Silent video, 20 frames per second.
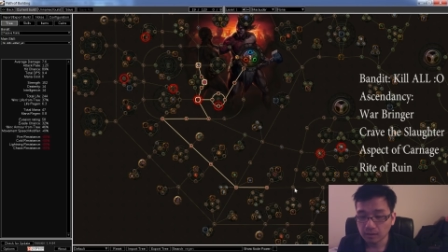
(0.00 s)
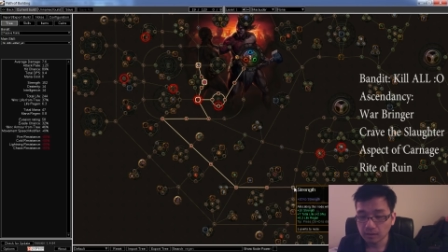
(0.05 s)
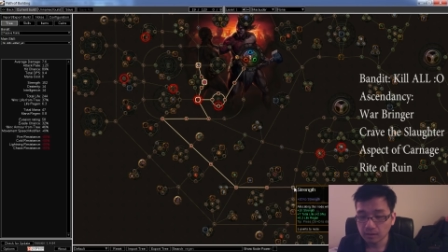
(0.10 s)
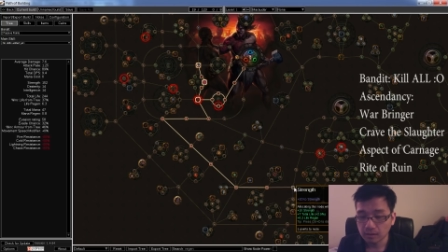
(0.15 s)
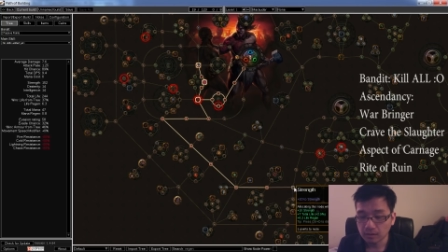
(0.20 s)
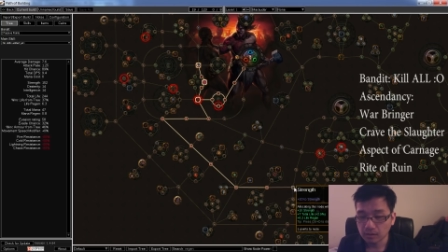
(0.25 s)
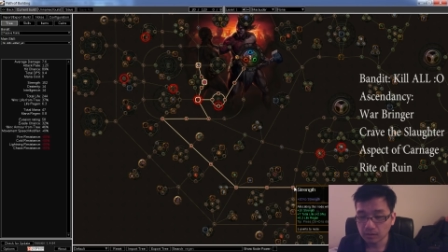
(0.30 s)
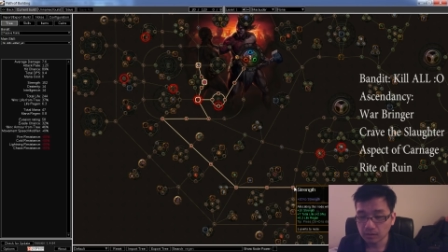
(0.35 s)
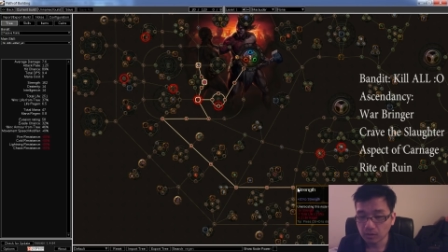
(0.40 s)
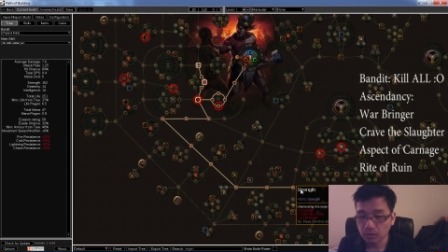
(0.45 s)

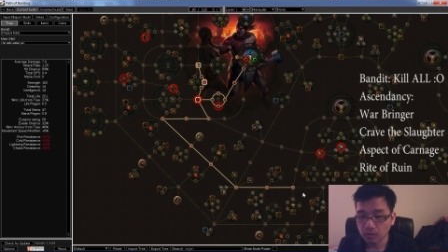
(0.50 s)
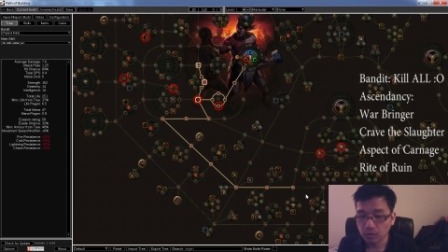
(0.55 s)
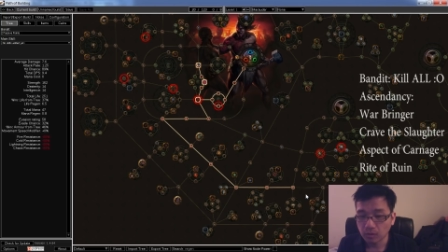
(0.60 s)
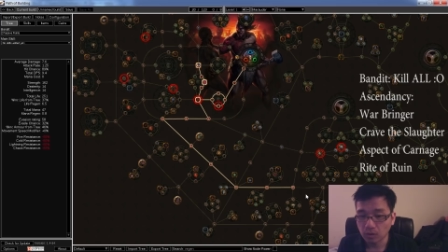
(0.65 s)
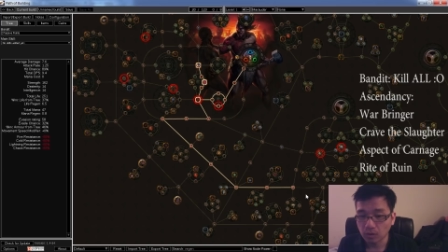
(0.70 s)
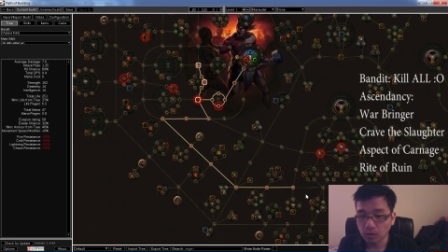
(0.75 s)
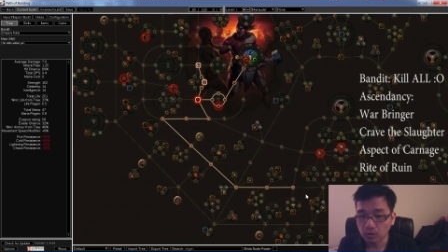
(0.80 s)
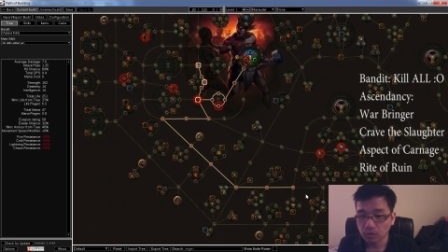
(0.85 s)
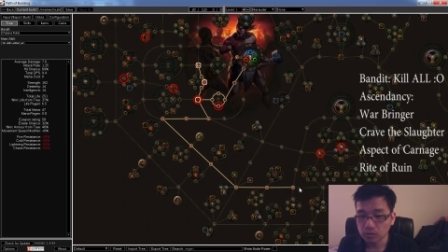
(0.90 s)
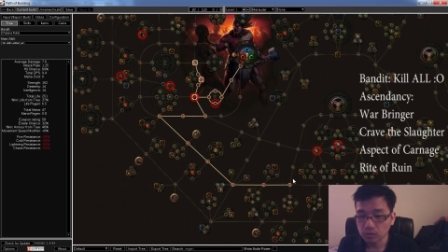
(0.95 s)
Go
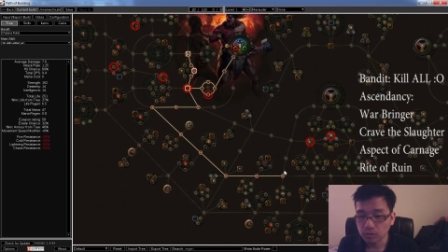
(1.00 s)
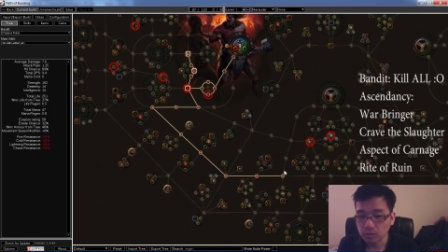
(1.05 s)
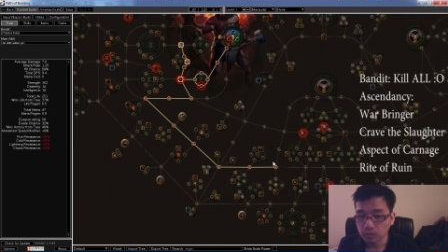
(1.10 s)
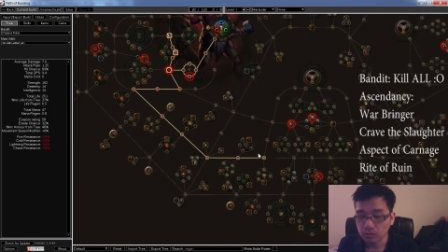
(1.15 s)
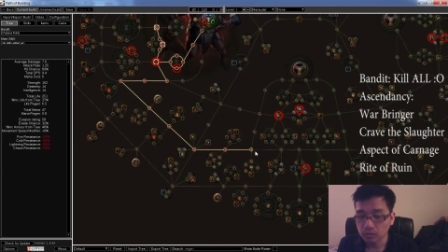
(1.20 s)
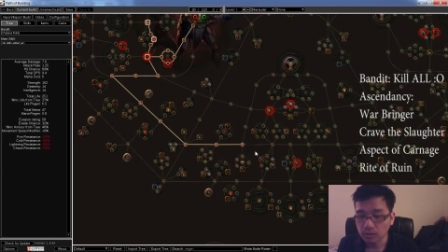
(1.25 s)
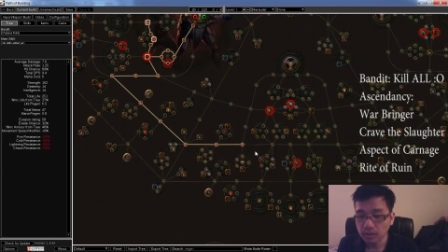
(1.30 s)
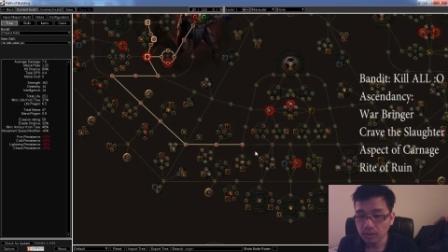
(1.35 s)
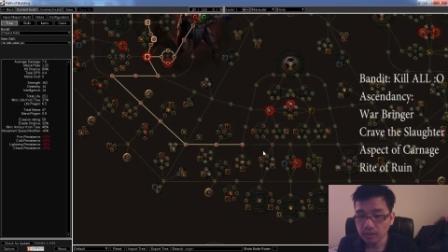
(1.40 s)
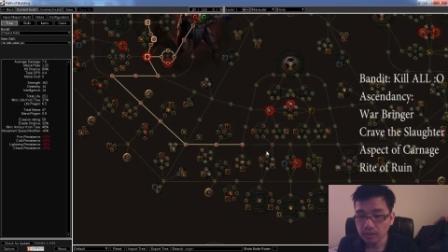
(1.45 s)
to the
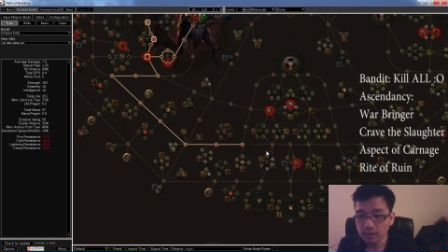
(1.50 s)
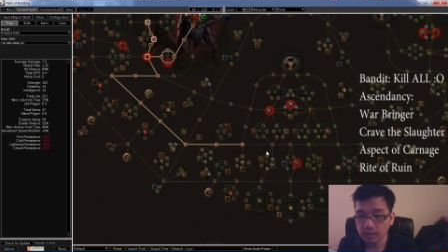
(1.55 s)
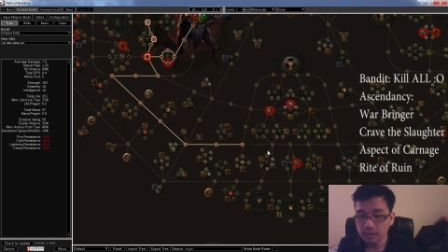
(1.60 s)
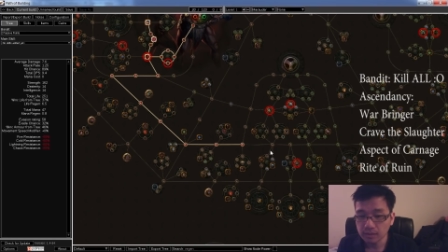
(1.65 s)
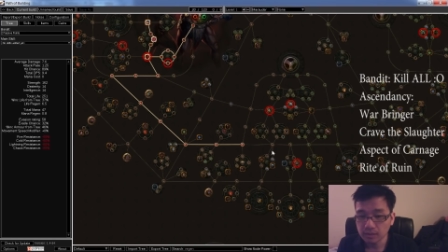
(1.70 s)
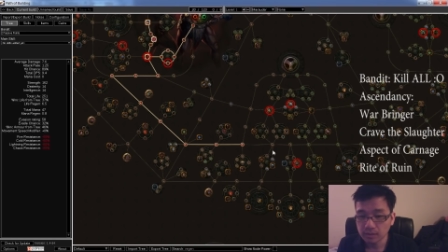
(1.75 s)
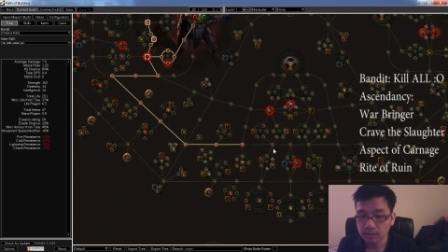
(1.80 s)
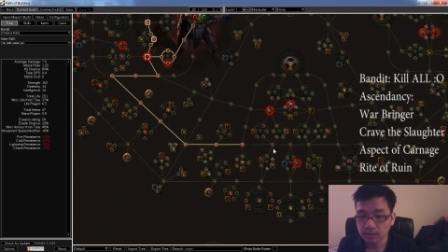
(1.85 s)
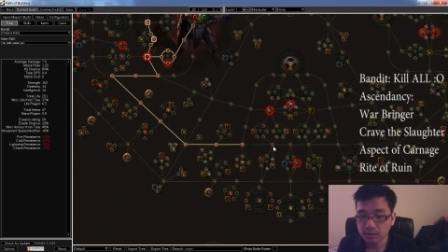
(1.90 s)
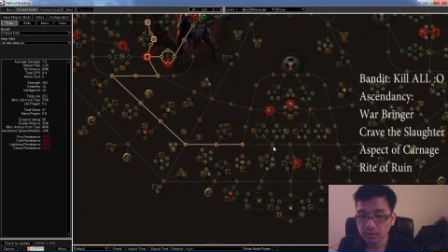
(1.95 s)
right,
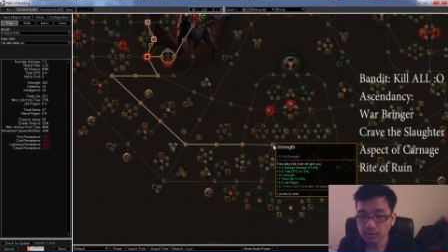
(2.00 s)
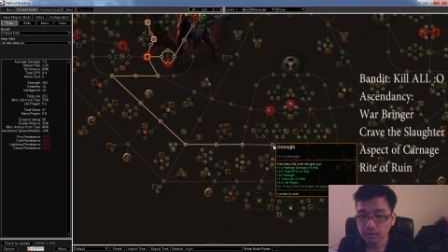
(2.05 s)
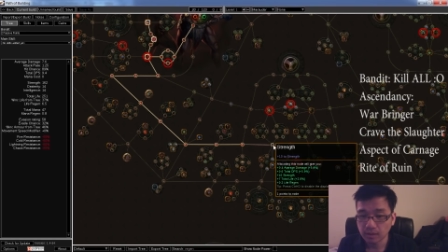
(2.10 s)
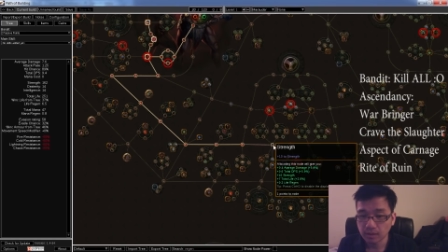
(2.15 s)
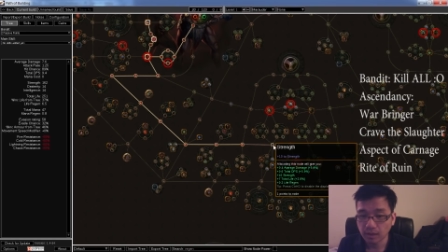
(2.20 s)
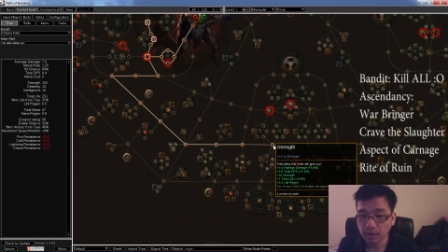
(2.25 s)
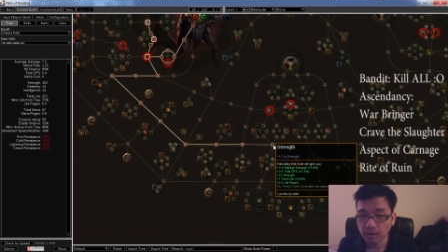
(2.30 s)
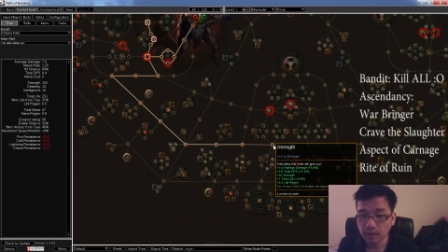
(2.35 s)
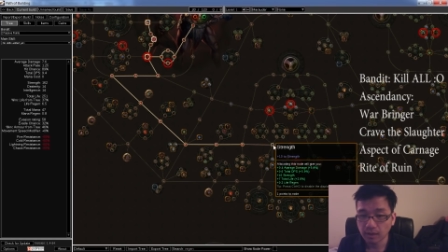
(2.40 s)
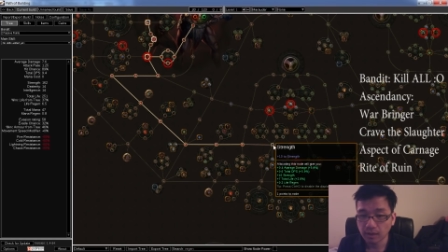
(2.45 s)

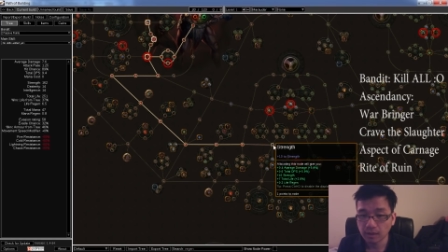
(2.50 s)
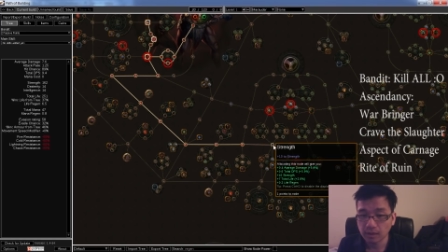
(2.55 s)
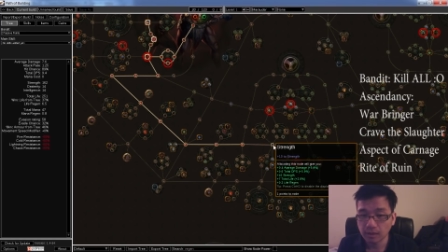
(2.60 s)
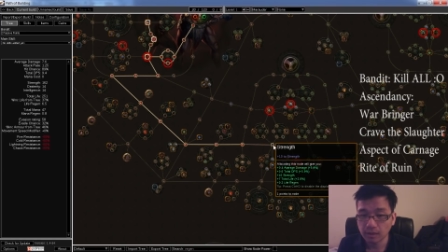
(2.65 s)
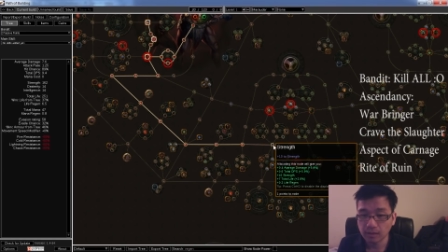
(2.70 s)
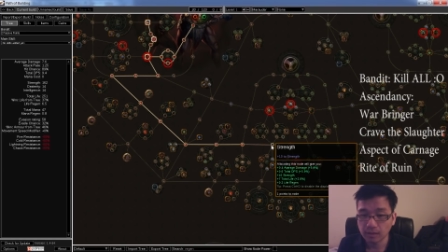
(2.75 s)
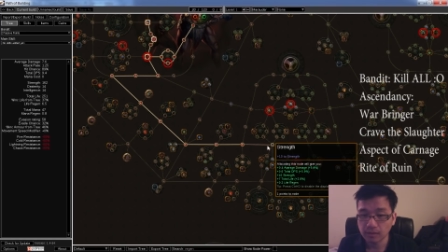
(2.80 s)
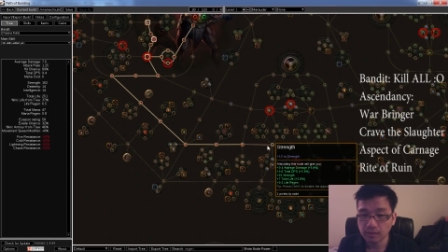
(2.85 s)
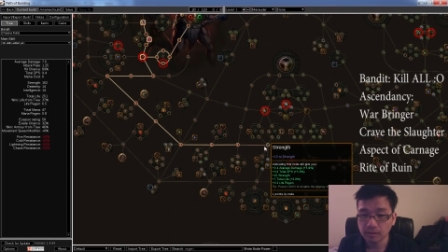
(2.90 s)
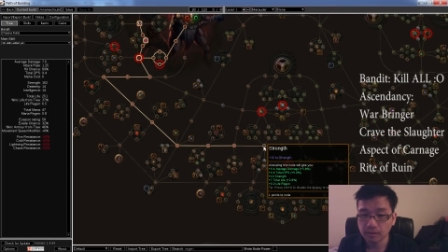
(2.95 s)

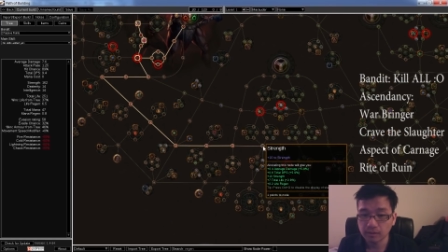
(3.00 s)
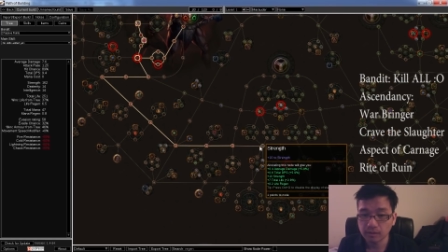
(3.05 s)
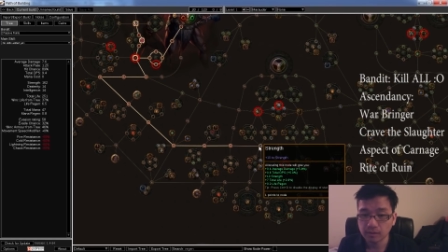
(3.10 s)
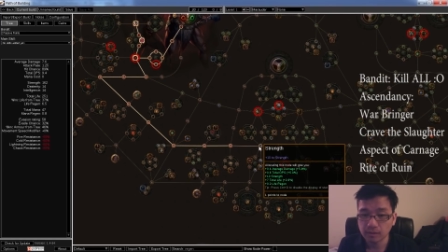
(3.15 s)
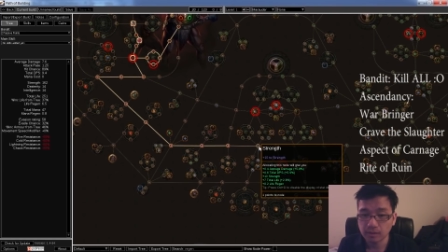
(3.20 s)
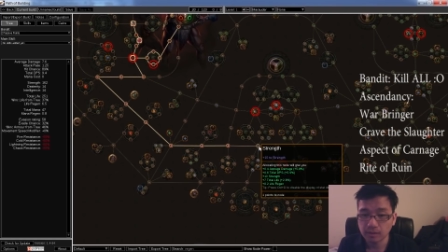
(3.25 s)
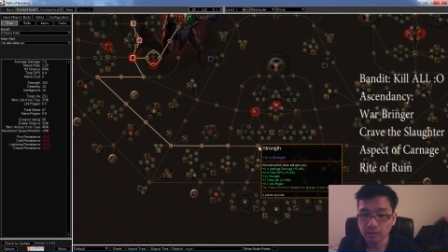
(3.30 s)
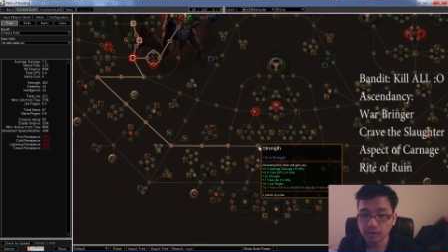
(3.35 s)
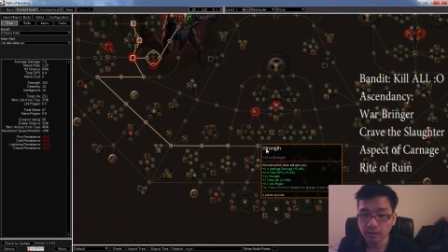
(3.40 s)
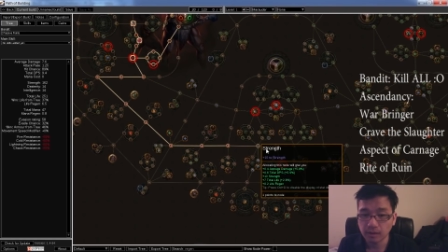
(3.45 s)
and
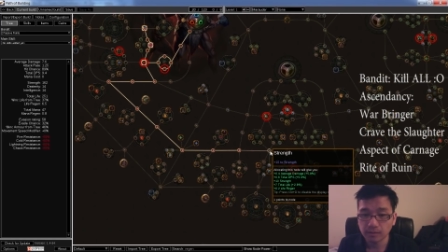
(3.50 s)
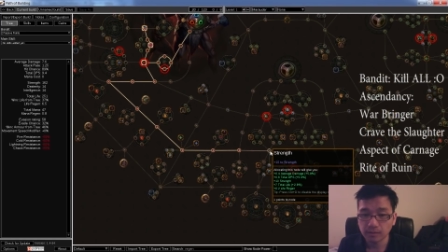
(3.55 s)
yep.